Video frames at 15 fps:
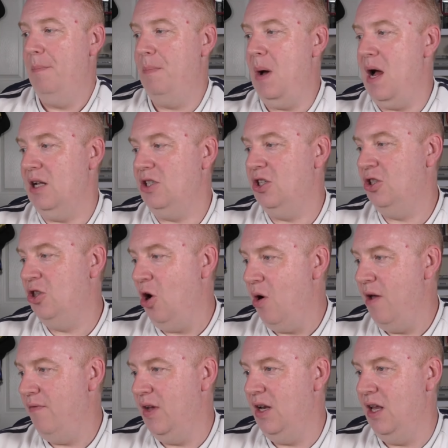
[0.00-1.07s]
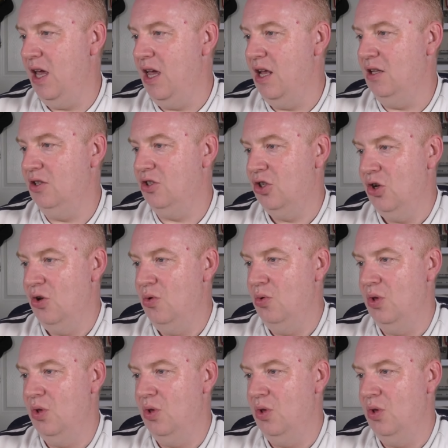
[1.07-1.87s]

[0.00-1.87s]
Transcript: But diving into